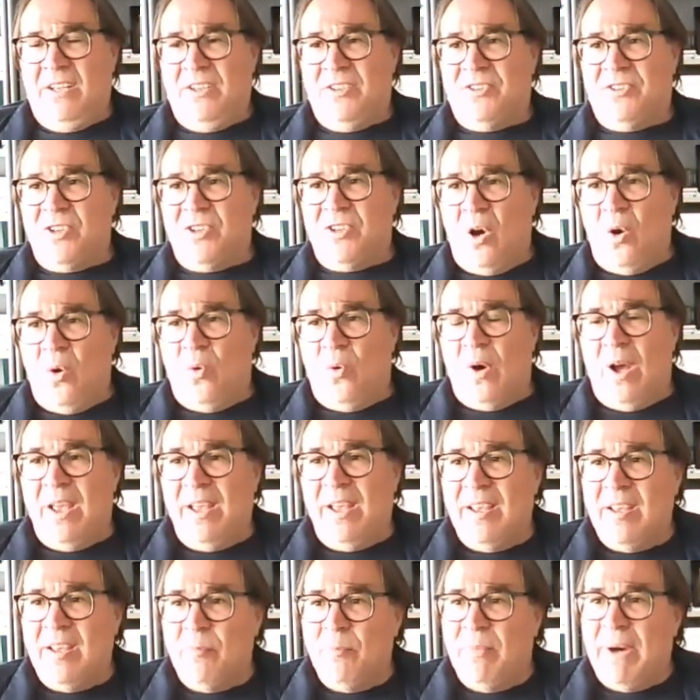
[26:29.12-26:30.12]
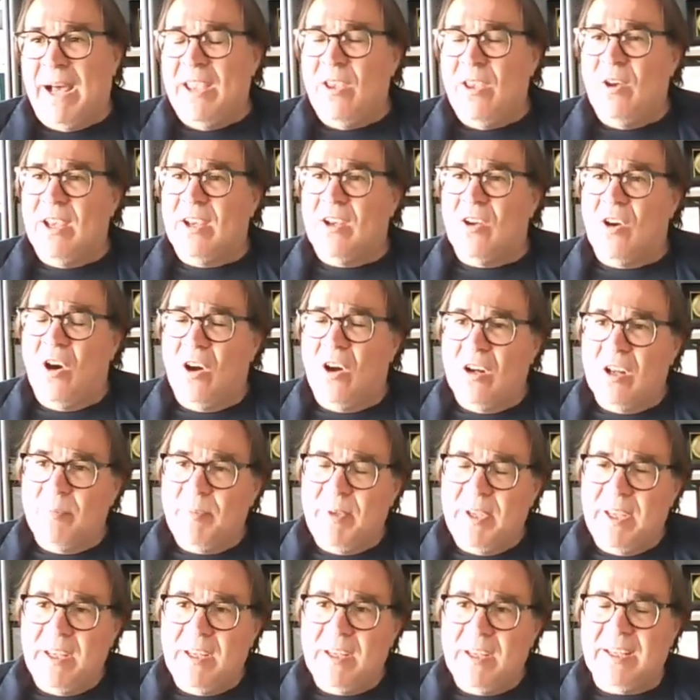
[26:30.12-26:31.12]
So,
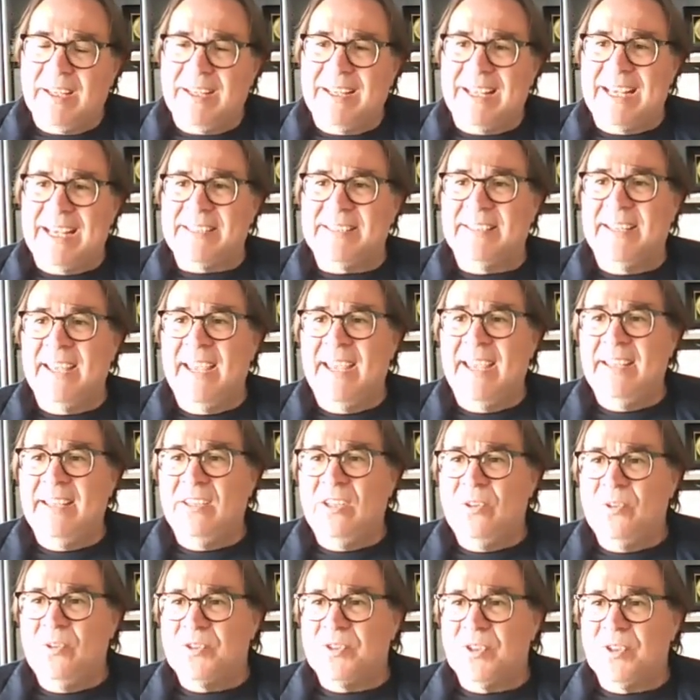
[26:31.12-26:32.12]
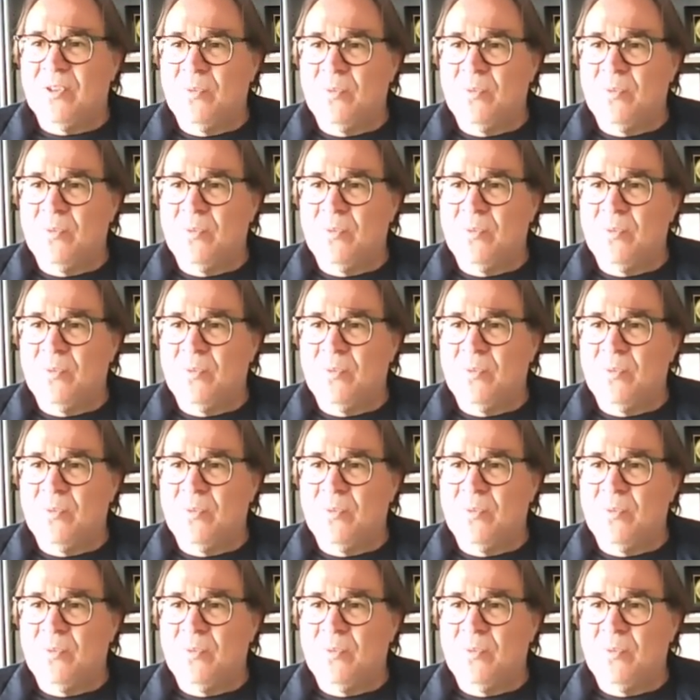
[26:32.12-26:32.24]
bioeconomy, cascade use